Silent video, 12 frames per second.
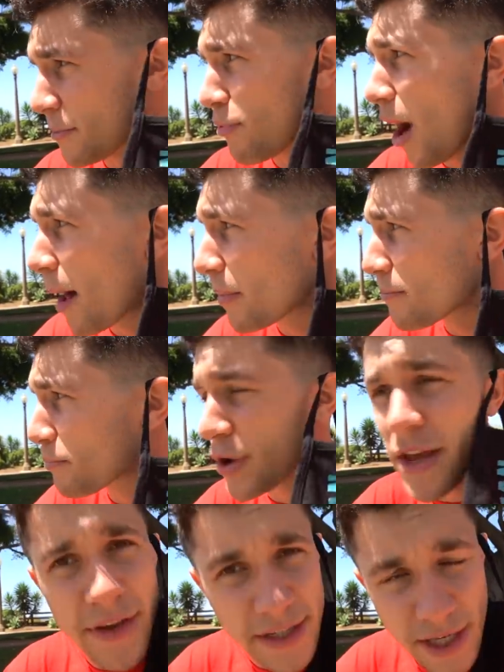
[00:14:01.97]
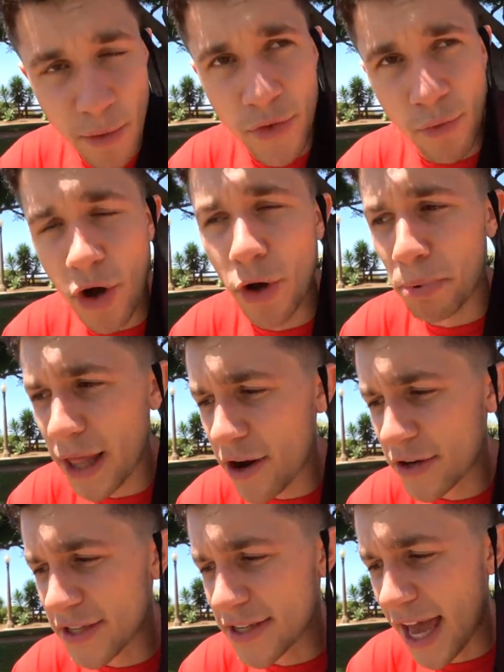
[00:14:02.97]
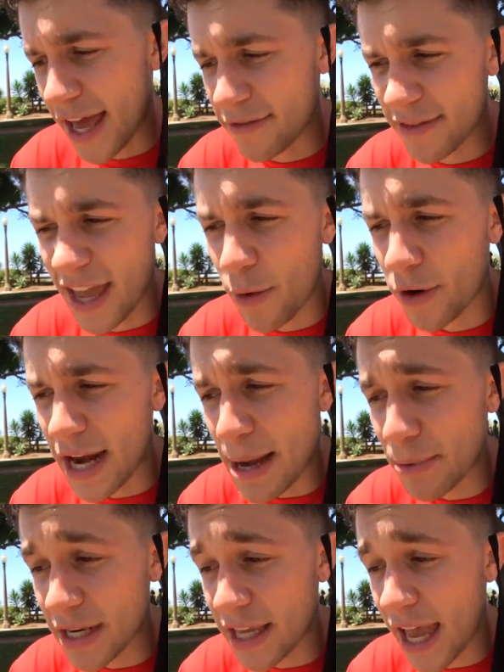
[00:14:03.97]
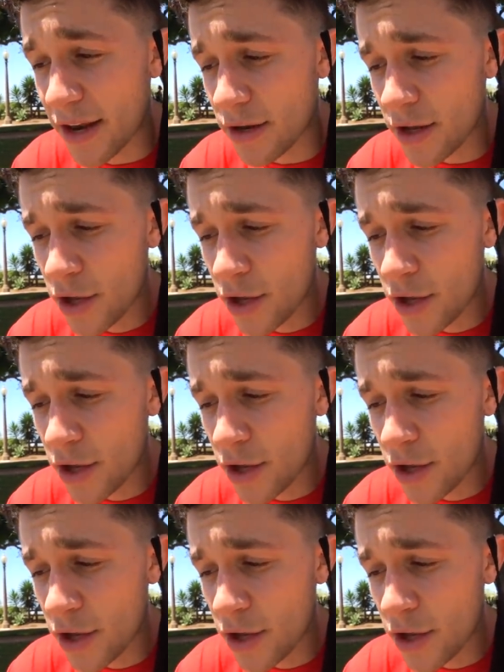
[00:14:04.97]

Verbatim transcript: the problem previously with role players is that they weren't able to get